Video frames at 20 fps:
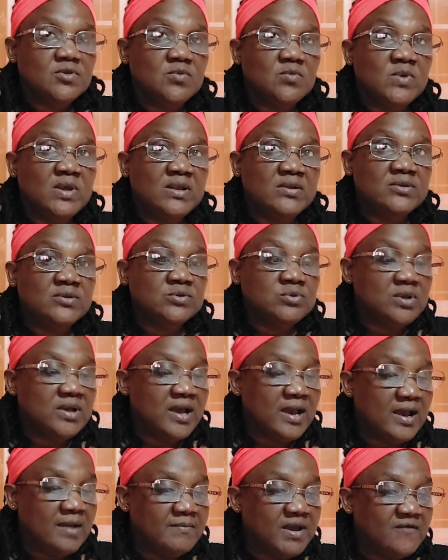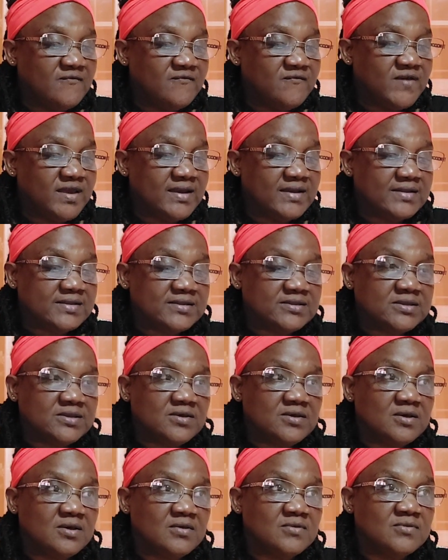will affect
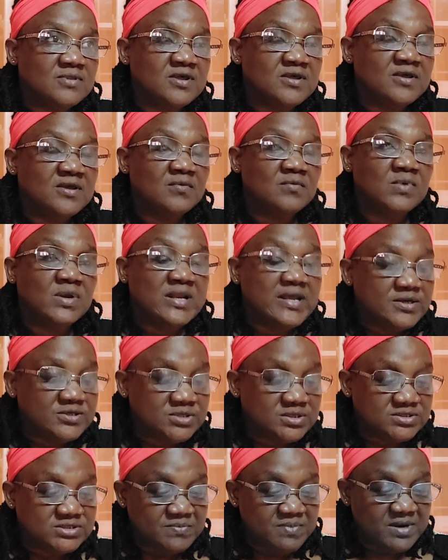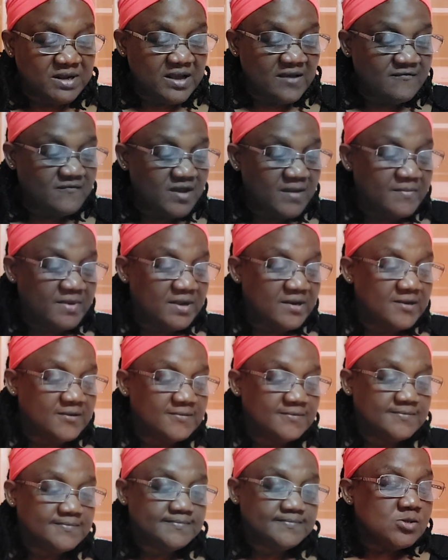the relationship in our family.
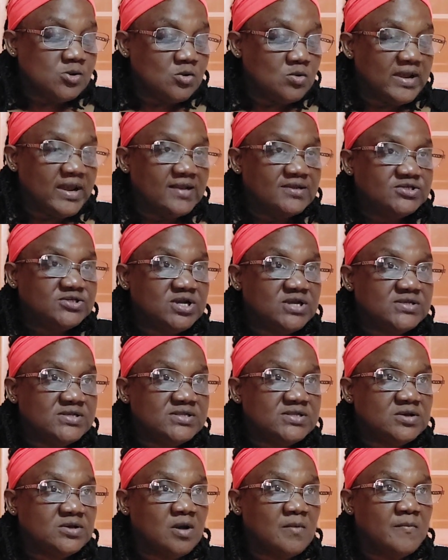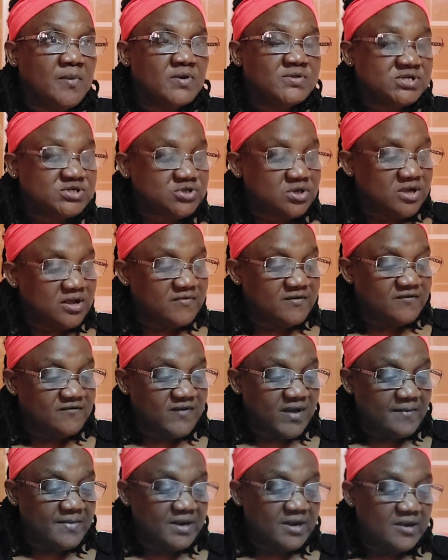So like changing the composition of the
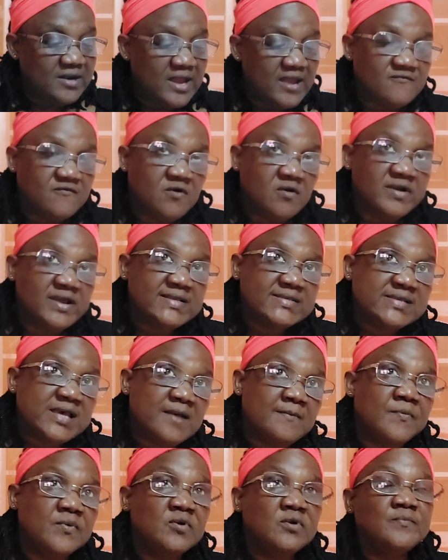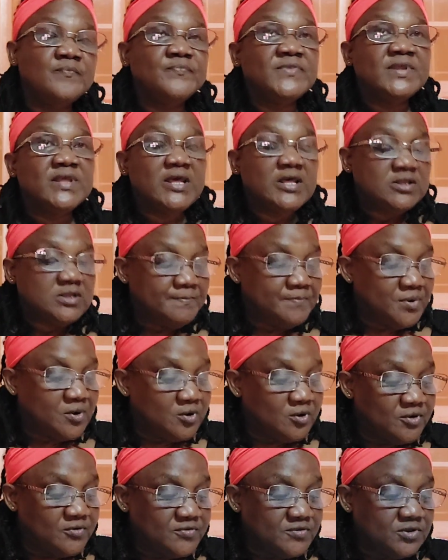family, like for example, the
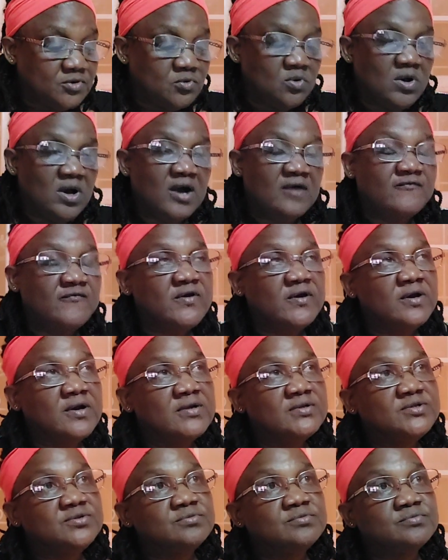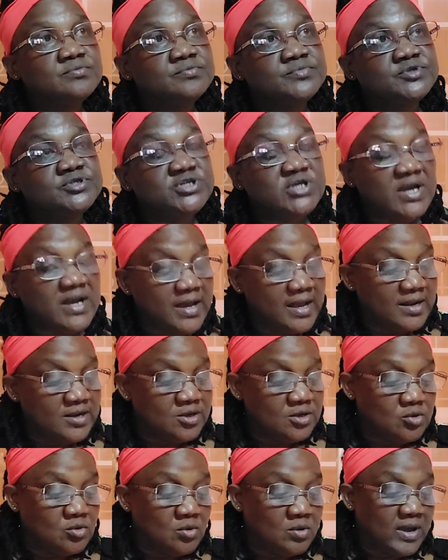birth, of a
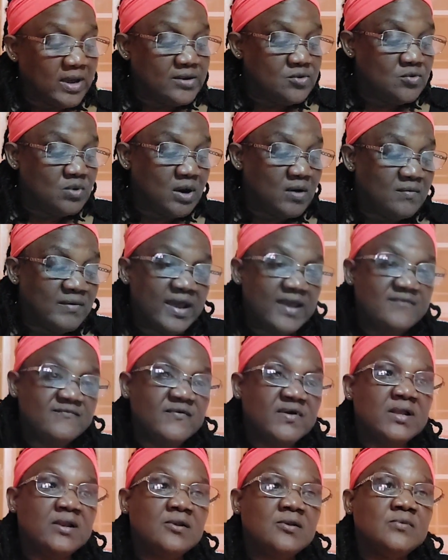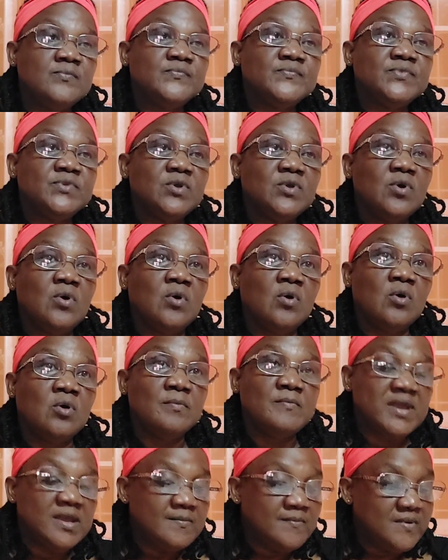child, a new arrival,
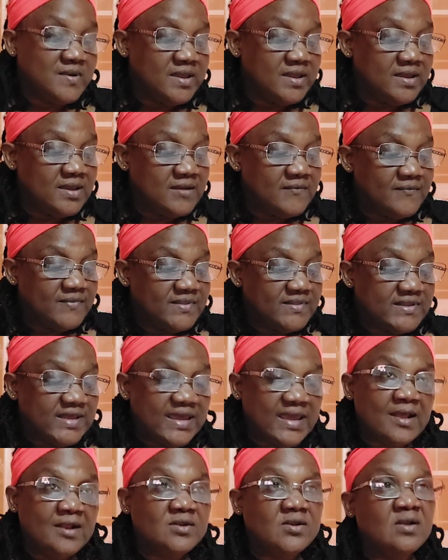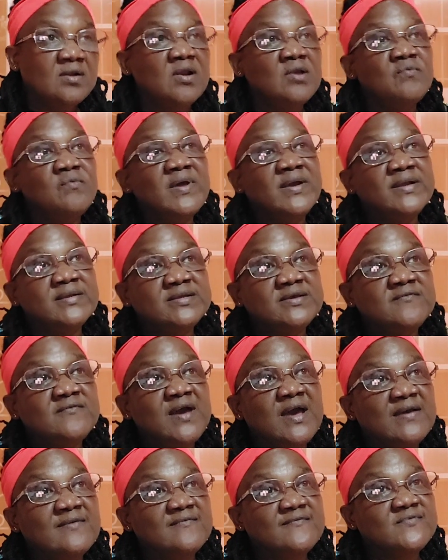or maybe the elderly relative
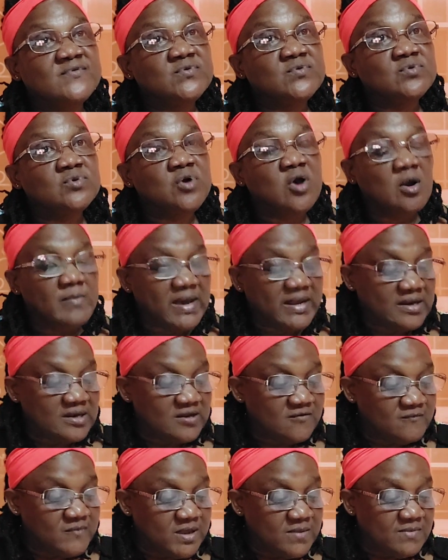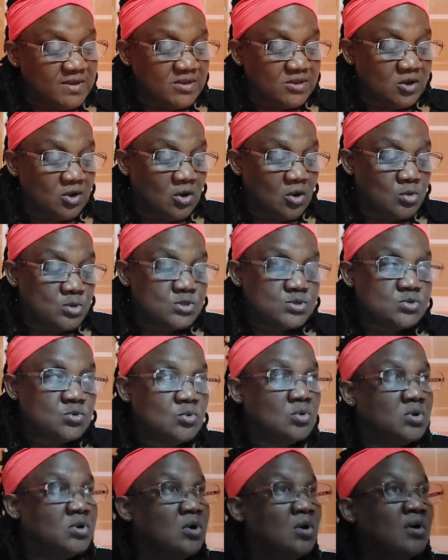have to come and live maybe in the
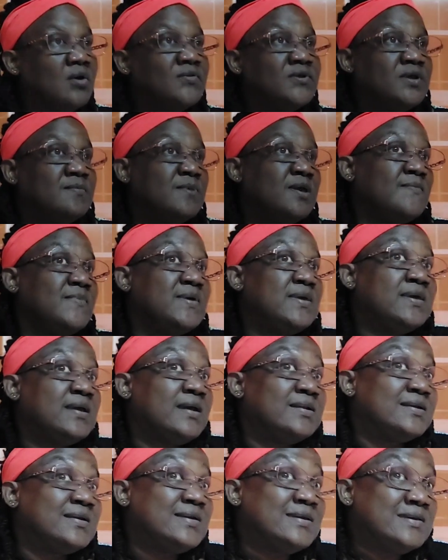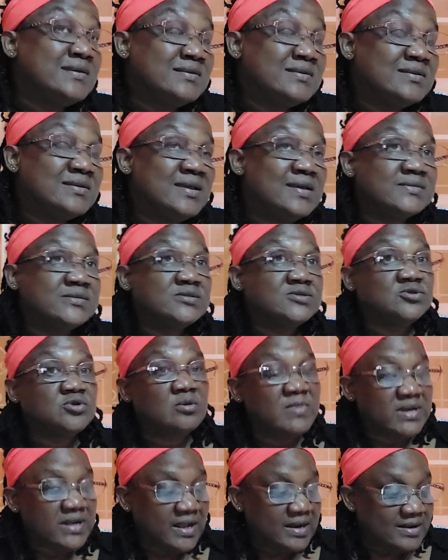household, or there may be an illness,
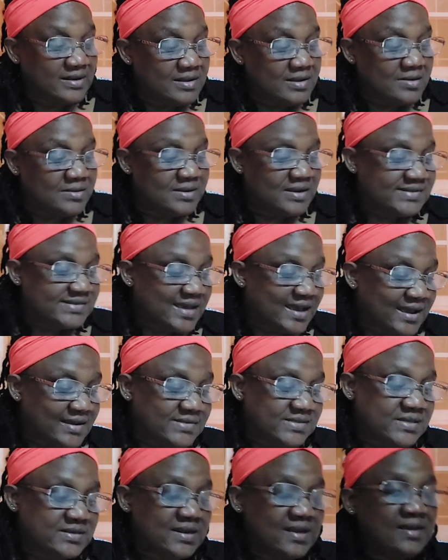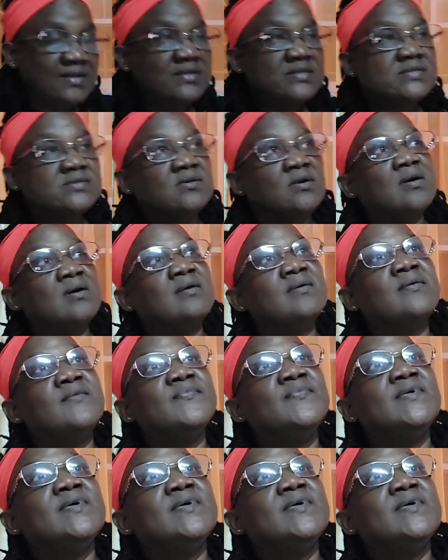terminal illness, accidents, or